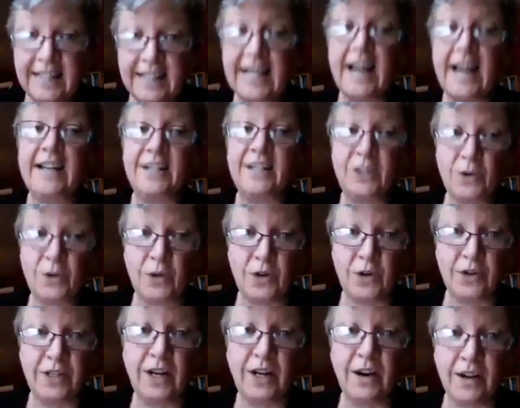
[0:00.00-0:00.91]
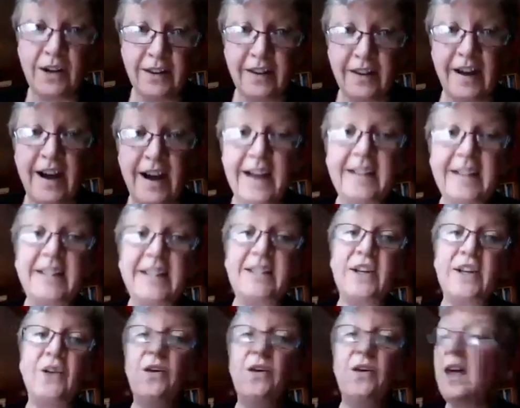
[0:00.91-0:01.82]
dinosaurs online.
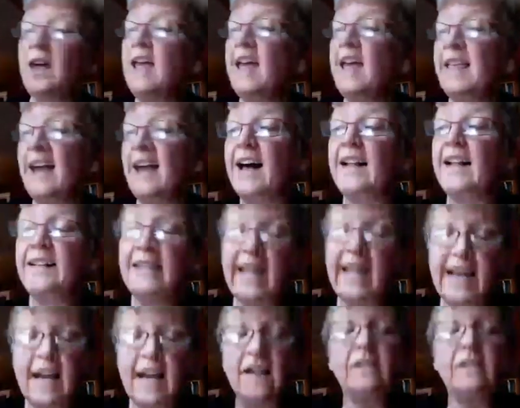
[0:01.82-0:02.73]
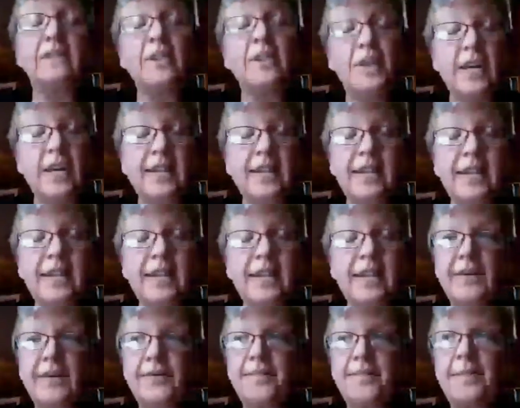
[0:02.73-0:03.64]
So I'll, like I'll look at
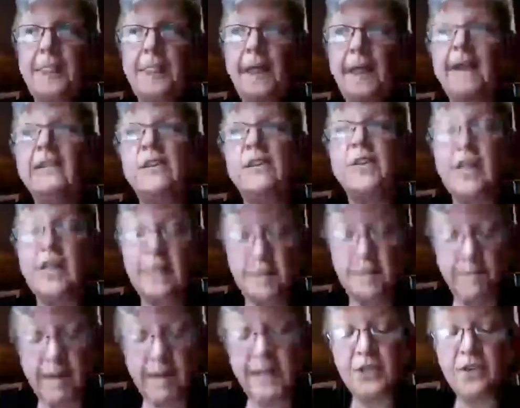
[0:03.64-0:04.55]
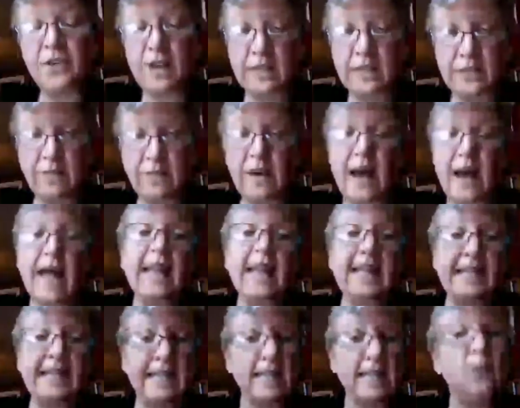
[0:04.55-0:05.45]
the I'll look at the Pinterest
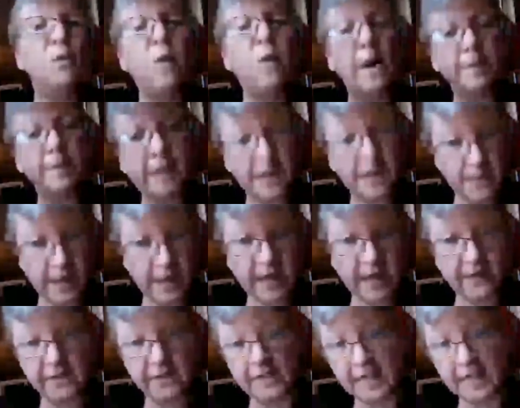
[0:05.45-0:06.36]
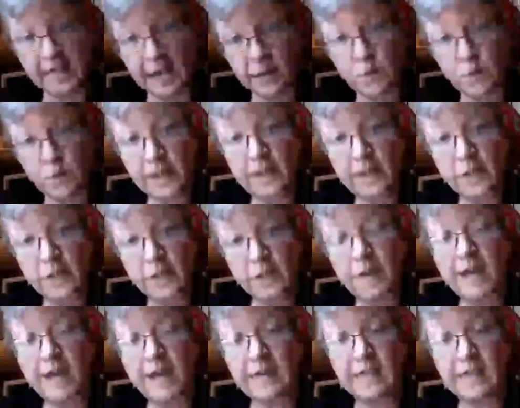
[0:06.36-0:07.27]
file and see what people have done with
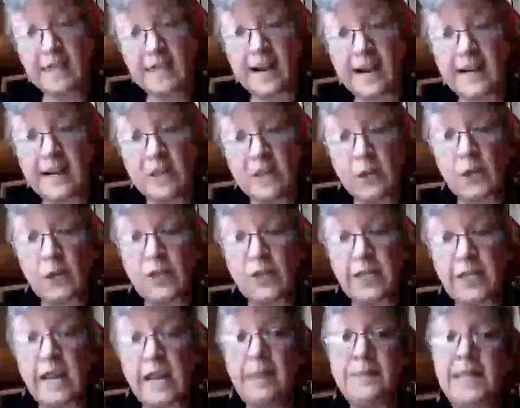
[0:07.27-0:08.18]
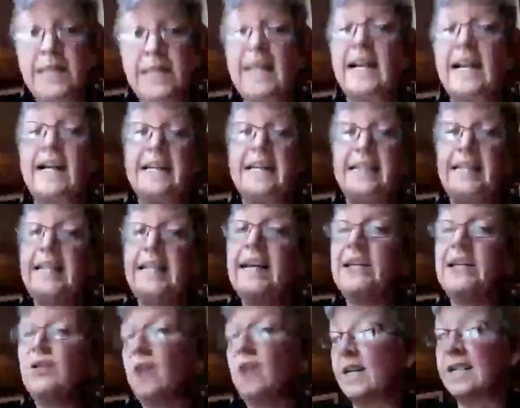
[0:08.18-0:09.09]
those basic dinosaur shapes. Like I'll
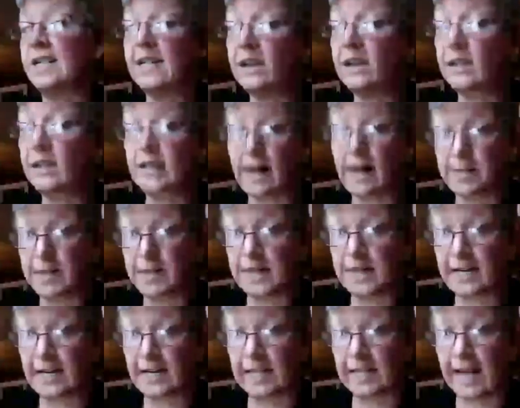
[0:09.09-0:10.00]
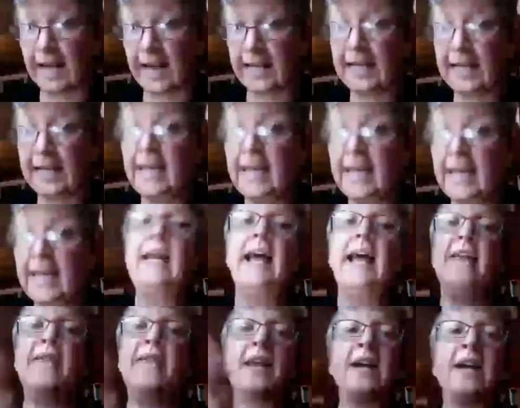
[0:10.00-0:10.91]
see a triceratops that I like,
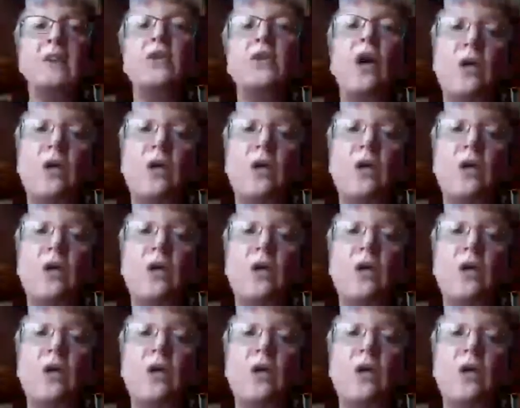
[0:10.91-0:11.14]
and then I'll